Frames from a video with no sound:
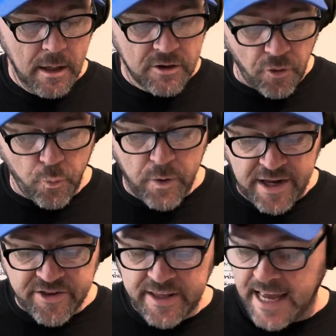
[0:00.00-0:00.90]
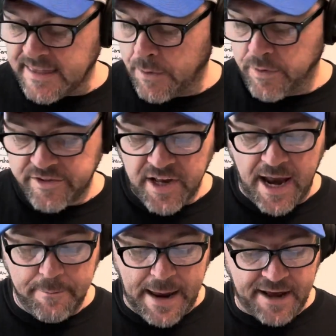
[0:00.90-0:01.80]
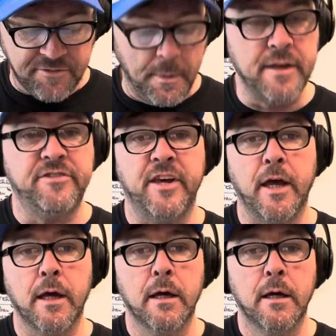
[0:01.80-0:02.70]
The reason that they re signed Max Muncy